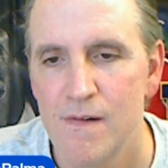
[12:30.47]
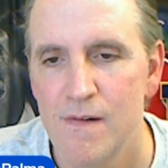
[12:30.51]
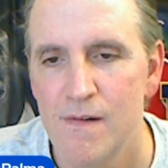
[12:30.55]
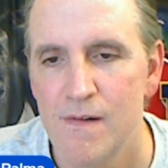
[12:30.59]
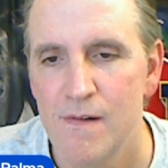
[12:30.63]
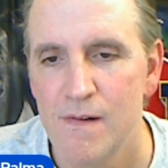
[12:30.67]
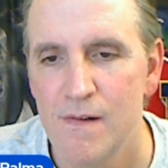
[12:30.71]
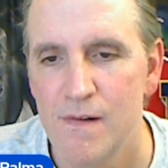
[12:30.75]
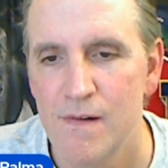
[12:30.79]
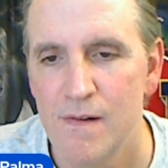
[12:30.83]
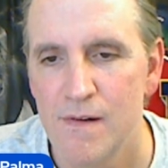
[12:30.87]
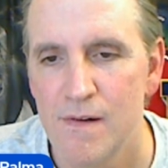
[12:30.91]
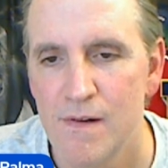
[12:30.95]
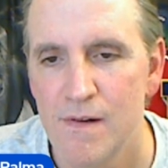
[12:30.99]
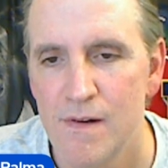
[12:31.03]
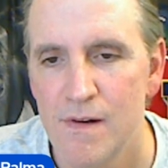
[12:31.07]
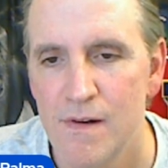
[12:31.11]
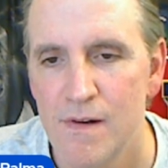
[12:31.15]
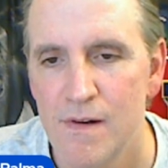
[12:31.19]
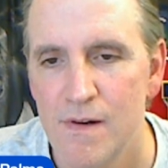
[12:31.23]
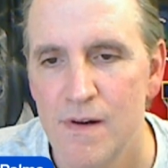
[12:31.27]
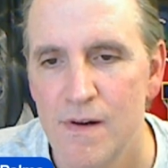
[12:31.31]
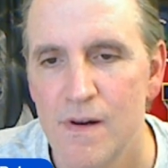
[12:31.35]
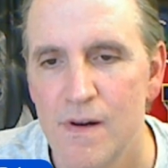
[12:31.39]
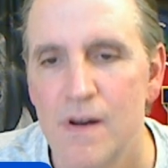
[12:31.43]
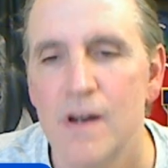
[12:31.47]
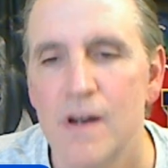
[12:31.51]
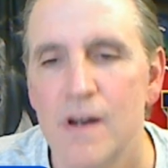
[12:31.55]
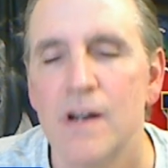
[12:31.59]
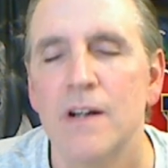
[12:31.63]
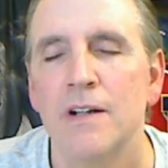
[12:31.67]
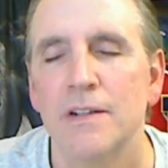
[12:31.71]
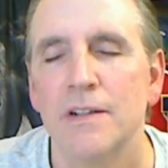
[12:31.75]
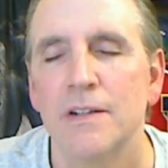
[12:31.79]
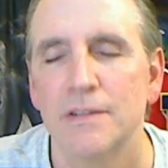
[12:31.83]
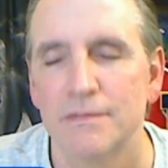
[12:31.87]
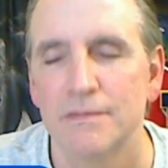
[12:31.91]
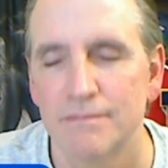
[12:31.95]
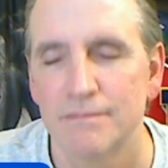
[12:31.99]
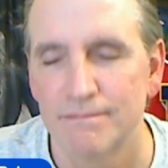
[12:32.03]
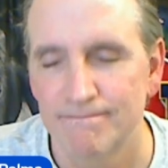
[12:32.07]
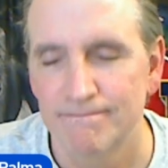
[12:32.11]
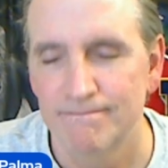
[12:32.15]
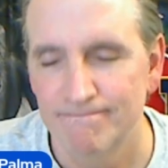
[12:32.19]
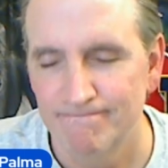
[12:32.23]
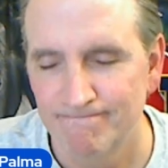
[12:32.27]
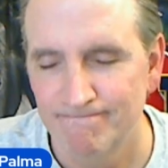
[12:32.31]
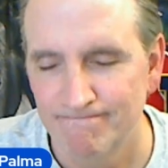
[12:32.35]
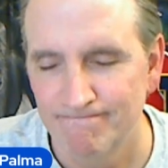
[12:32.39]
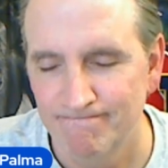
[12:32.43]

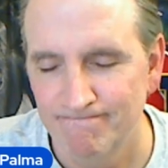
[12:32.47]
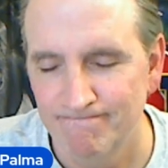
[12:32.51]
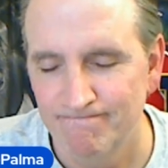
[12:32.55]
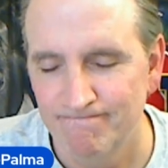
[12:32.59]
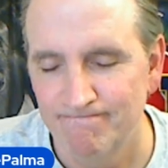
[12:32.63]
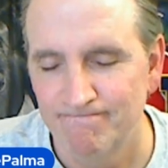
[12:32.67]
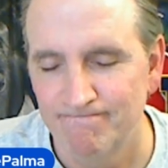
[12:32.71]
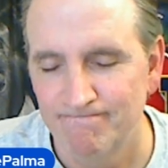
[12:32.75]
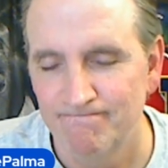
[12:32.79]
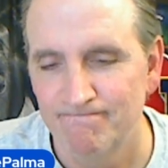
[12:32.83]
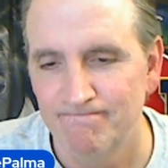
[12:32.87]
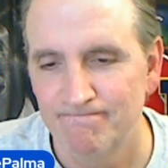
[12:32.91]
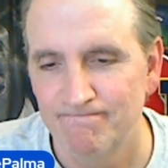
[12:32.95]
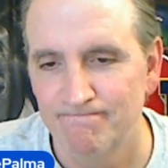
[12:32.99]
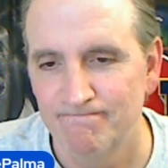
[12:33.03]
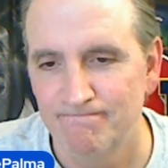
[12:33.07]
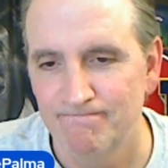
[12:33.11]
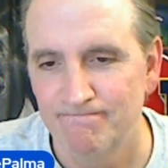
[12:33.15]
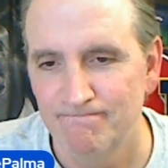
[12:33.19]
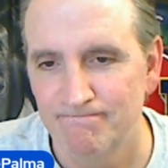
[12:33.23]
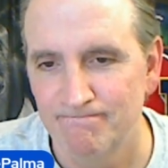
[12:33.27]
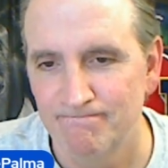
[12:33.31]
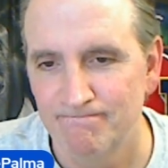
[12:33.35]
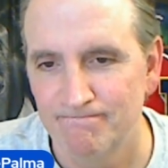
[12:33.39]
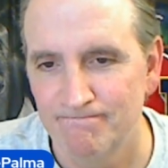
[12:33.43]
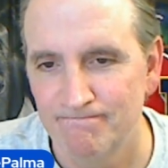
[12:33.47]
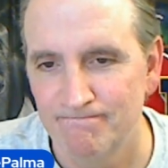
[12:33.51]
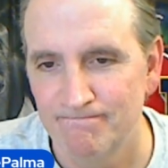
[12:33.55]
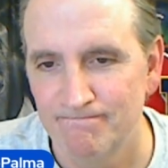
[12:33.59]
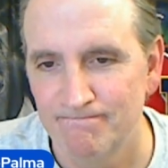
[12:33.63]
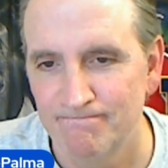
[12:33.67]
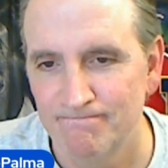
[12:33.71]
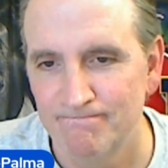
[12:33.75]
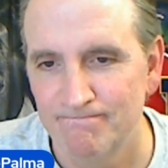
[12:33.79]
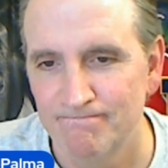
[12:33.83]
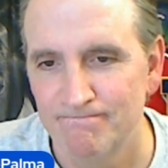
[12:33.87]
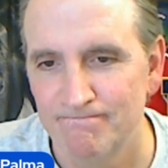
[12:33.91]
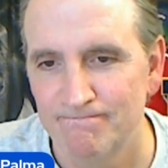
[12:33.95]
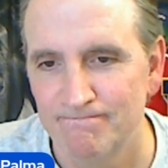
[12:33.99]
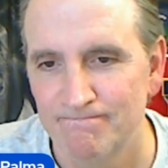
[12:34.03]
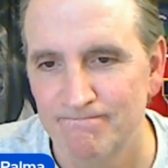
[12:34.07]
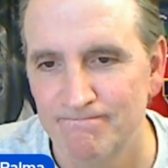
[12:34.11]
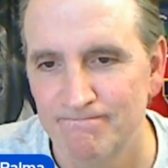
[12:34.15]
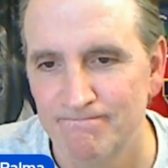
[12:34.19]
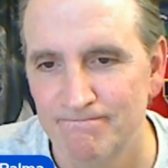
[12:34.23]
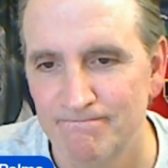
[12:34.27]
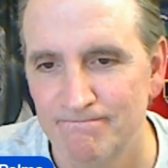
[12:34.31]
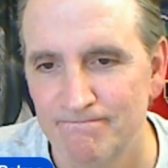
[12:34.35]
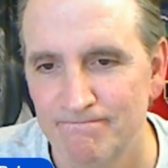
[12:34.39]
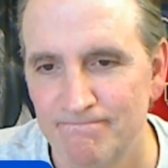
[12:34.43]

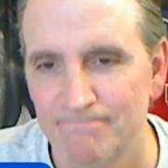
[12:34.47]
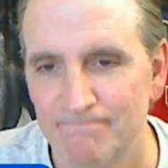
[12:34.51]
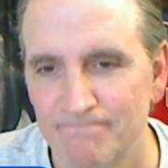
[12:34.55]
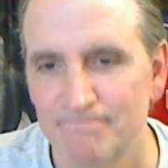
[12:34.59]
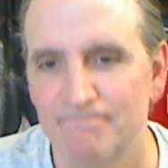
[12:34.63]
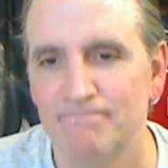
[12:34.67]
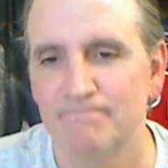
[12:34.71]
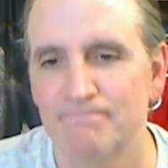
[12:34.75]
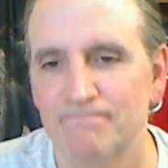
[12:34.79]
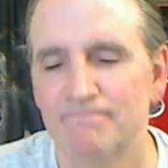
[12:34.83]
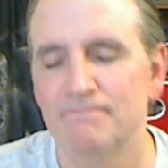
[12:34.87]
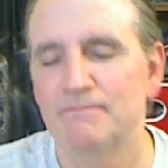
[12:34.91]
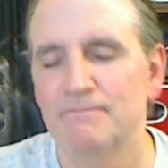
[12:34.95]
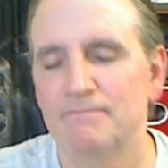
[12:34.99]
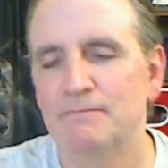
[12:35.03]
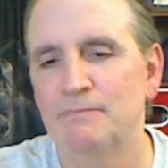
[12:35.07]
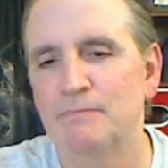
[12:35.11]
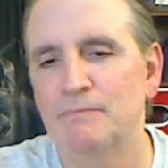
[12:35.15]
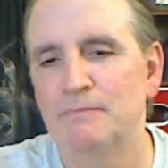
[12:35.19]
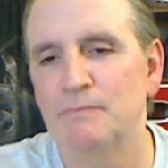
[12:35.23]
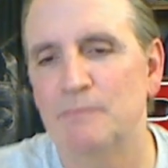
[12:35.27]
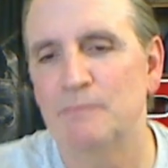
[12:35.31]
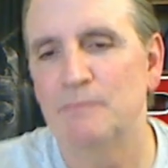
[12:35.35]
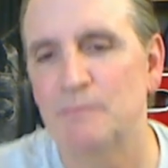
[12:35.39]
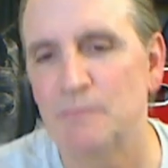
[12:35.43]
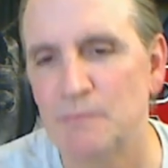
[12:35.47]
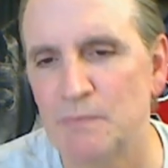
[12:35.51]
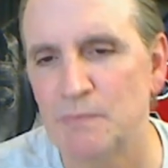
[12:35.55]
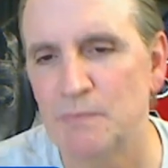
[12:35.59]
(silent)